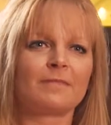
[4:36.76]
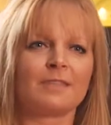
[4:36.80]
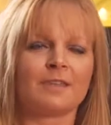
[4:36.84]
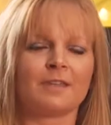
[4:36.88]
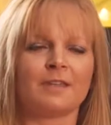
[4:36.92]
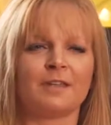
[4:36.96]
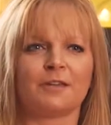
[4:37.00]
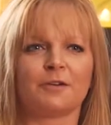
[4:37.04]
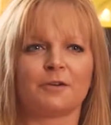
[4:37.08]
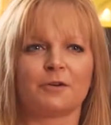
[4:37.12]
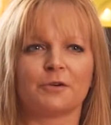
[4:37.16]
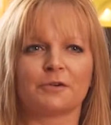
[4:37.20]

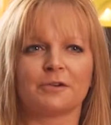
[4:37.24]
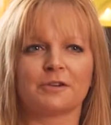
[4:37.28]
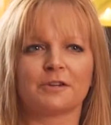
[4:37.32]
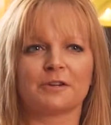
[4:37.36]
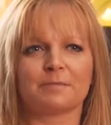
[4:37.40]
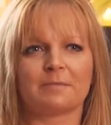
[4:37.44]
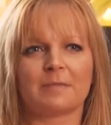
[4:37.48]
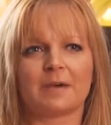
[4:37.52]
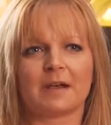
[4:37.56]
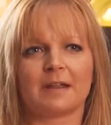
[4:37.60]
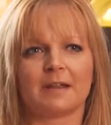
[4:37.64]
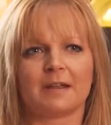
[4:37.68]
it's
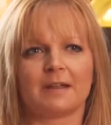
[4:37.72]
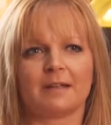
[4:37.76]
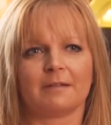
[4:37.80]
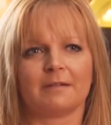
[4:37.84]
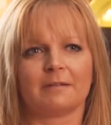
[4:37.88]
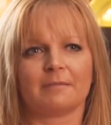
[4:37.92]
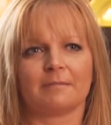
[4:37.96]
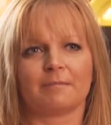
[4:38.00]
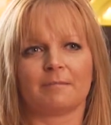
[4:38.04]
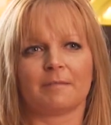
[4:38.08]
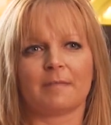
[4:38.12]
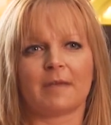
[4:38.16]
my
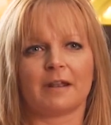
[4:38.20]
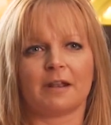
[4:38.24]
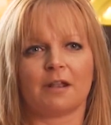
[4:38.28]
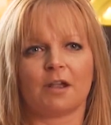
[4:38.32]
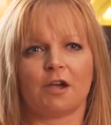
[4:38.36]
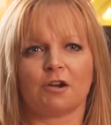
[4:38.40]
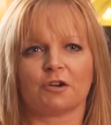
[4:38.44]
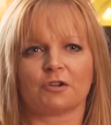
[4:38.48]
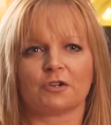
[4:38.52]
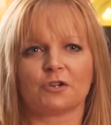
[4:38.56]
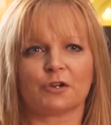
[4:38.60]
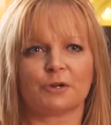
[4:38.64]

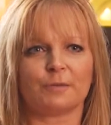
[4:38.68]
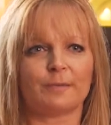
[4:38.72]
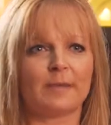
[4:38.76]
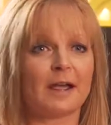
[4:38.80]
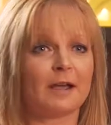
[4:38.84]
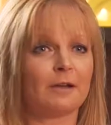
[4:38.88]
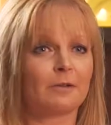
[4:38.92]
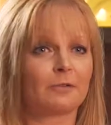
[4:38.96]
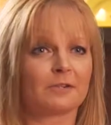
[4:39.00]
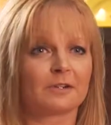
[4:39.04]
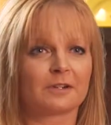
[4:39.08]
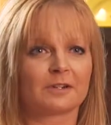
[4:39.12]
long-term
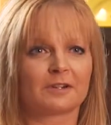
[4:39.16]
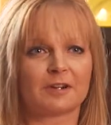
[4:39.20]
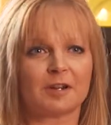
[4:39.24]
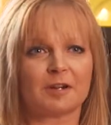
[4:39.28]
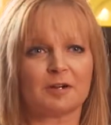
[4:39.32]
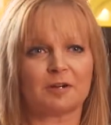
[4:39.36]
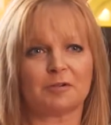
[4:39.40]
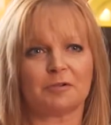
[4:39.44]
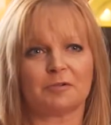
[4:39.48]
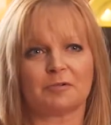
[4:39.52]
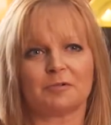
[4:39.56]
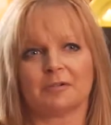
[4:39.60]
house,
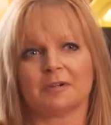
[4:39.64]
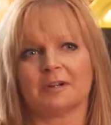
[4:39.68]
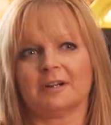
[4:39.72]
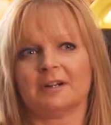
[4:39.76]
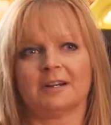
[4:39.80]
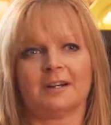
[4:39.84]
so